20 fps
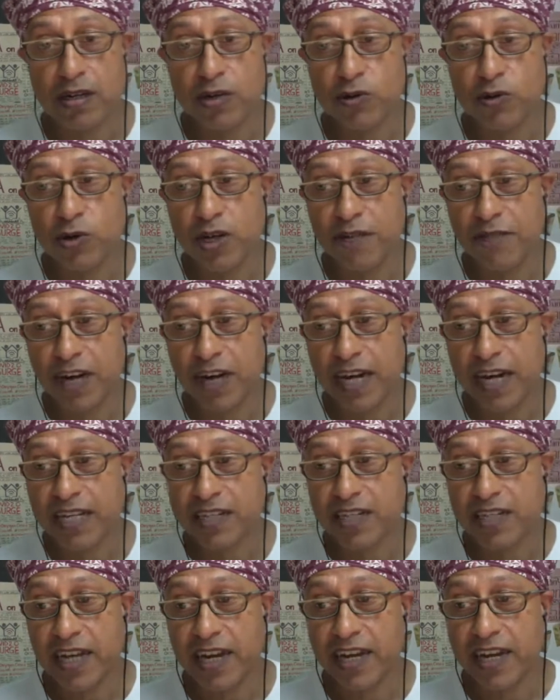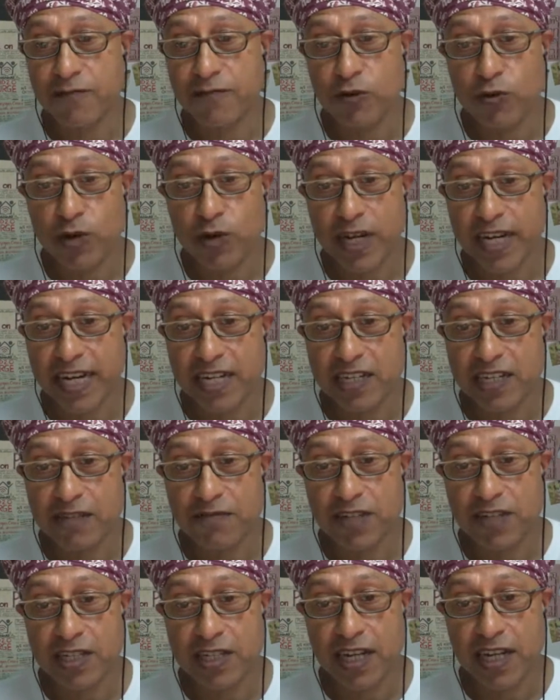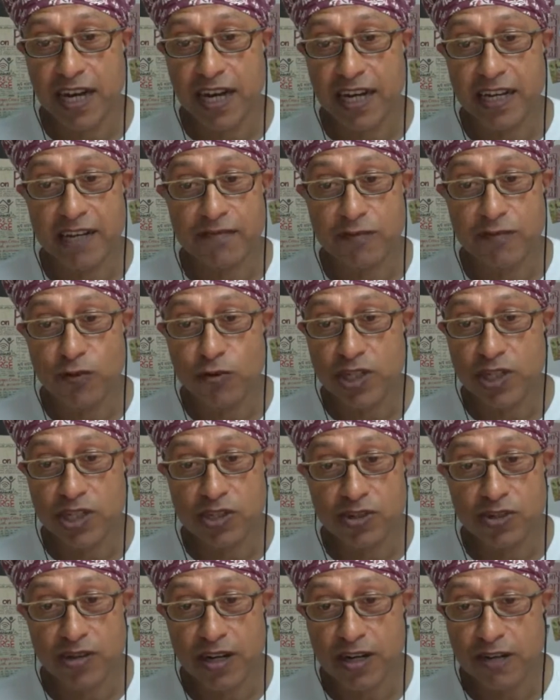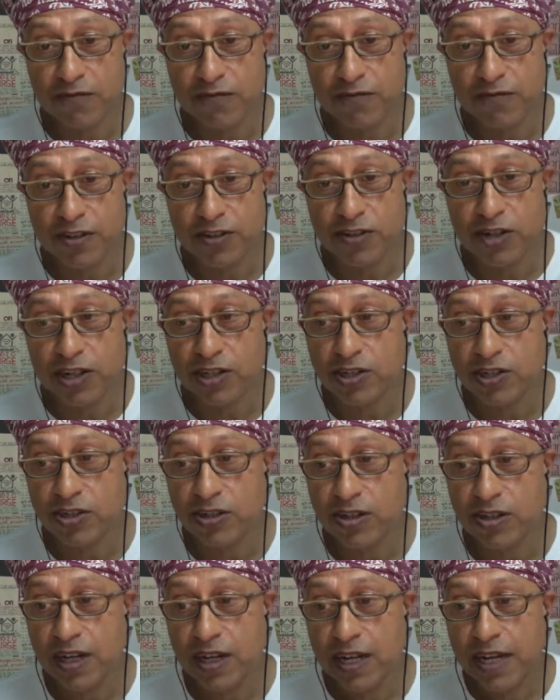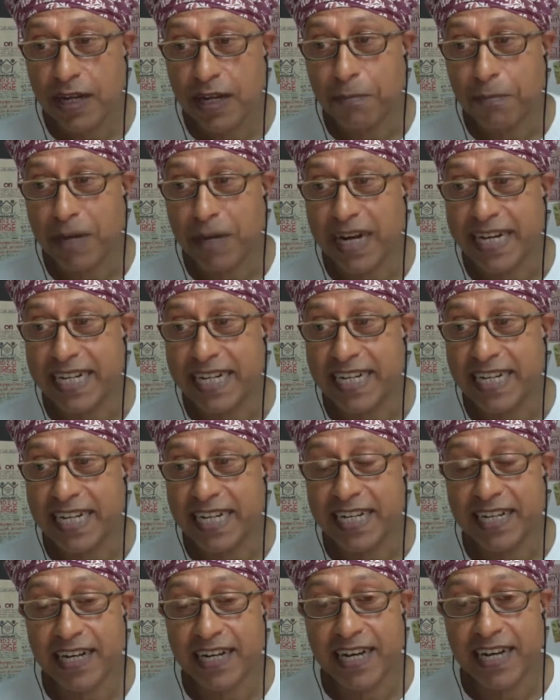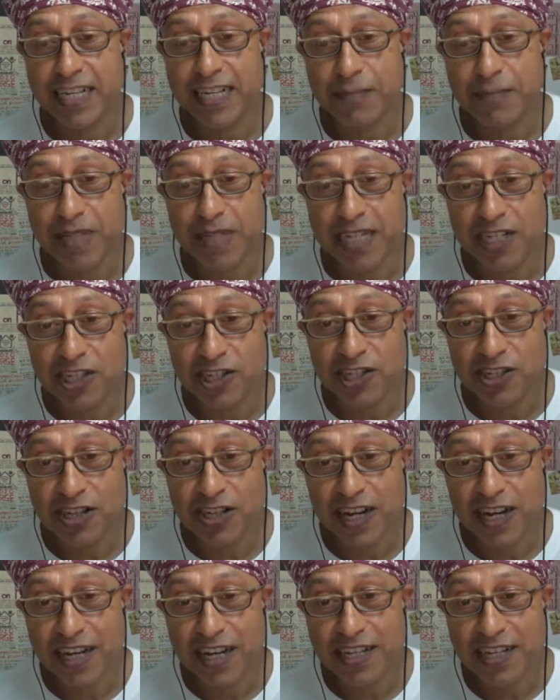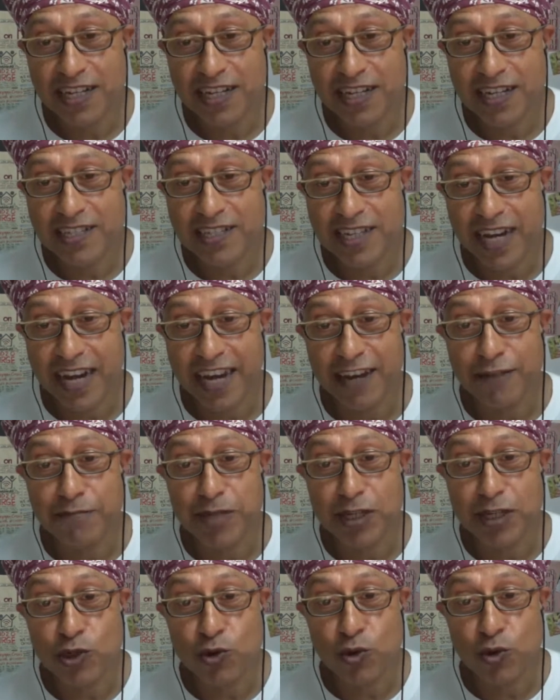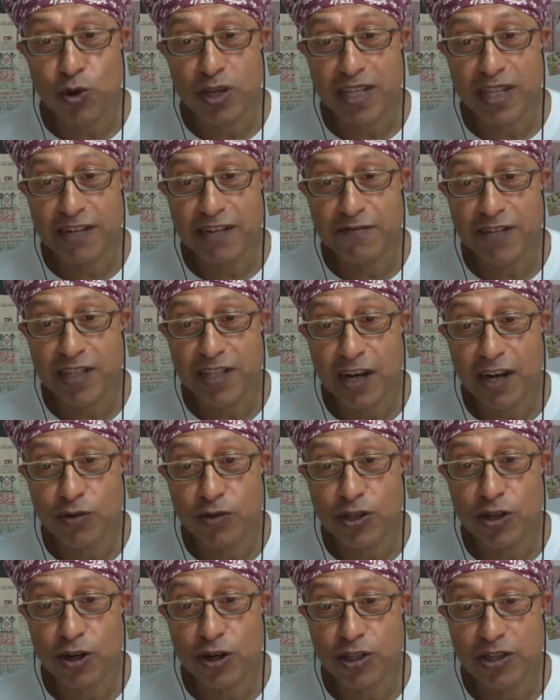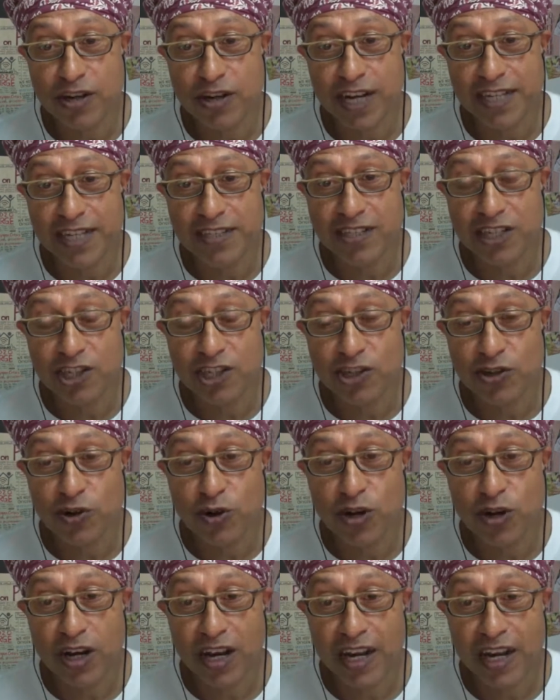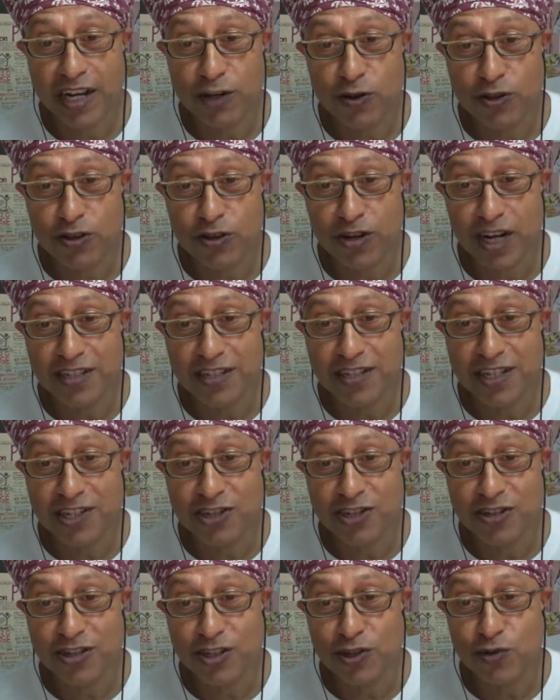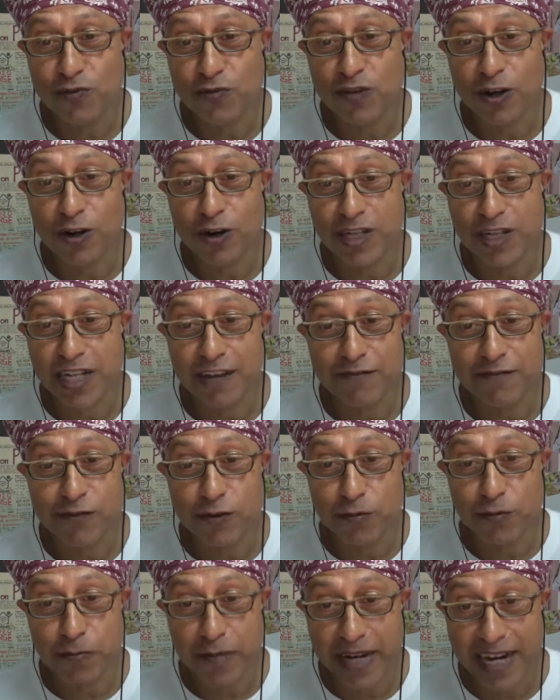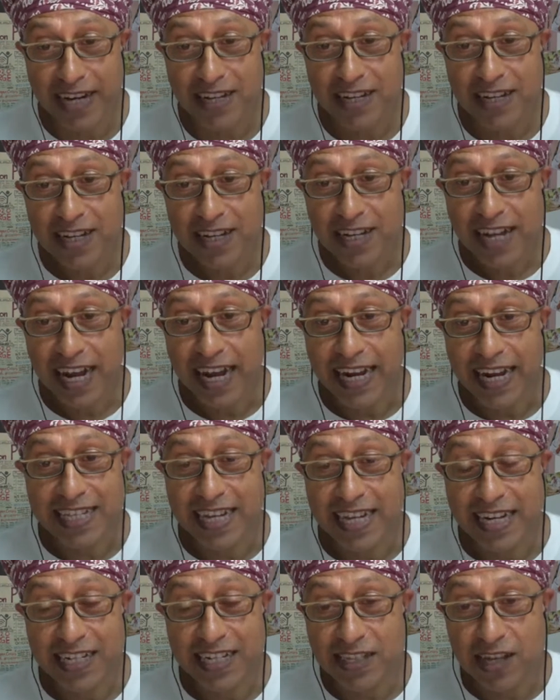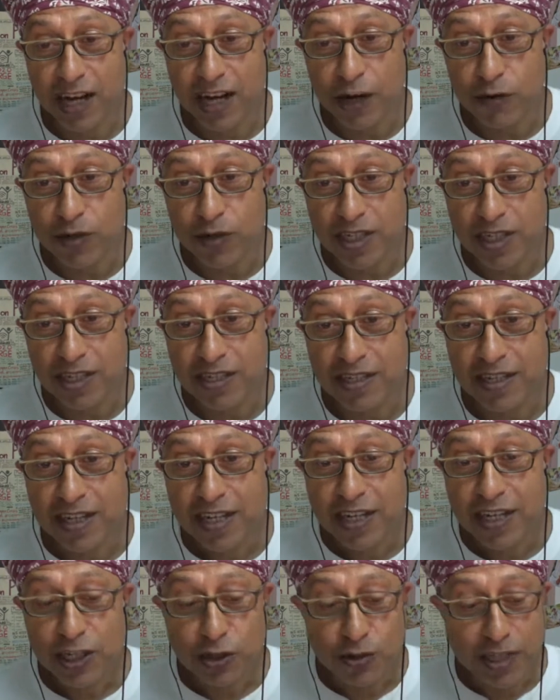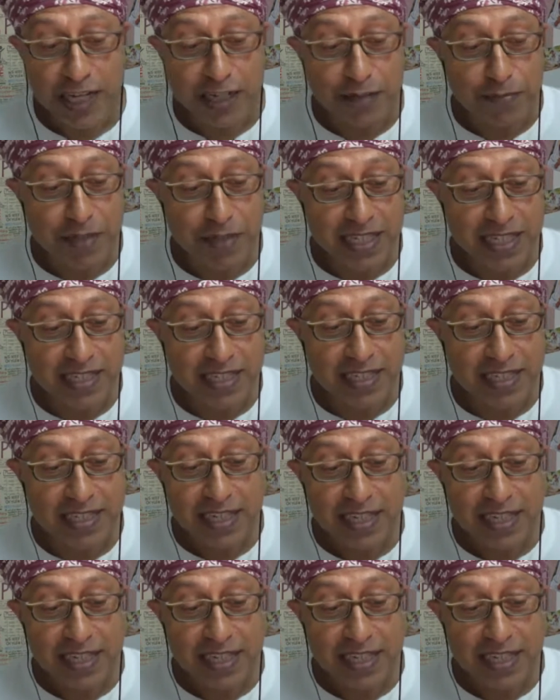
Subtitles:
device, I have no connectivity, I have no digital infrastructure. My data has been digitized. I have been told that without the authorization, online authorization, you will not have your bread, and that is how it is. So that means